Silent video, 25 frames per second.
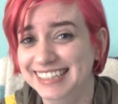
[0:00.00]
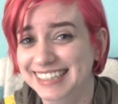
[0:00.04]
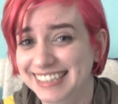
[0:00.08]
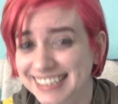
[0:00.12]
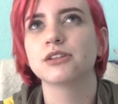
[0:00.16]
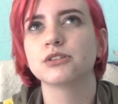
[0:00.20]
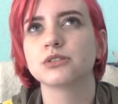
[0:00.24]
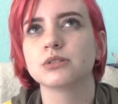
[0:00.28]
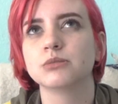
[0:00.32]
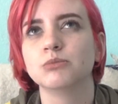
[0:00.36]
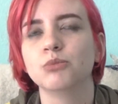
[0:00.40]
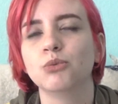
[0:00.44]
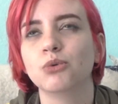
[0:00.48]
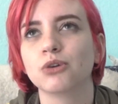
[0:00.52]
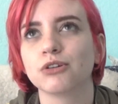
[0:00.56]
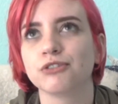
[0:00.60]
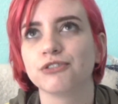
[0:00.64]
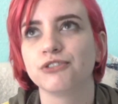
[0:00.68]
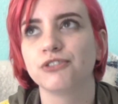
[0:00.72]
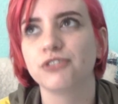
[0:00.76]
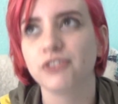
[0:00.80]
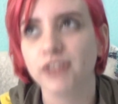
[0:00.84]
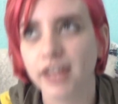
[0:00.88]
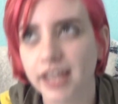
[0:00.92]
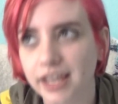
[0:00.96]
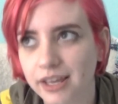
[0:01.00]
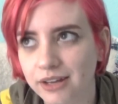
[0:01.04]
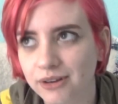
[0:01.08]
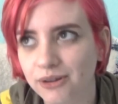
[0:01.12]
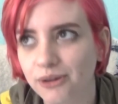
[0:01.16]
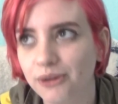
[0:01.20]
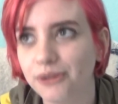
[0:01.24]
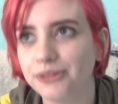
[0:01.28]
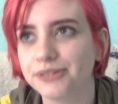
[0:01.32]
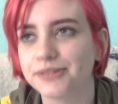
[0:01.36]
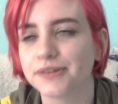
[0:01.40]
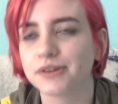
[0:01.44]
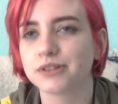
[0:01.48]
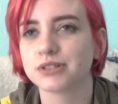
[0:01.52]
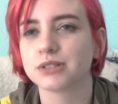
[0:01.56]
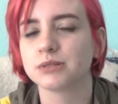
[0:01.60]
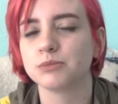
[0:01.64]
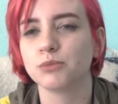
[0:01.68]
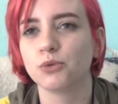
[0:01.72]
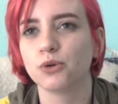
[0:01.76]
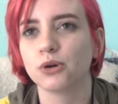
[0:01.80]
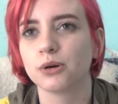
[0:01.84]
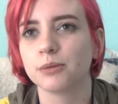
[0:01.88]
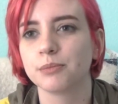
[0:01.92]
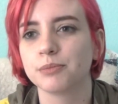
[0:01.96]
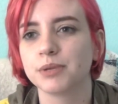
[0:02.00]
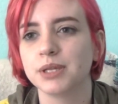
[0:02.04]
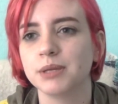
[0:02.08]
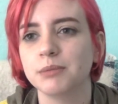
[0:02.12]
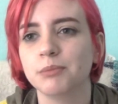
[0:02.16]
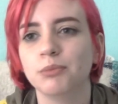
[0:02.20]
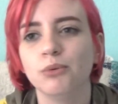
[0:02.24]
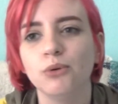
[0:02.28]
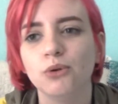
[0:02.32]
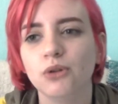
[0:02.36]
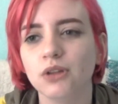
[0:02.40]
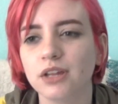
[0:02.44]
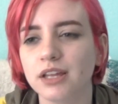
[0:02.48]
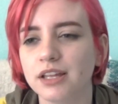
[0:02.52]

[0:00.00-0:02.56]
There's more flannel, there's more people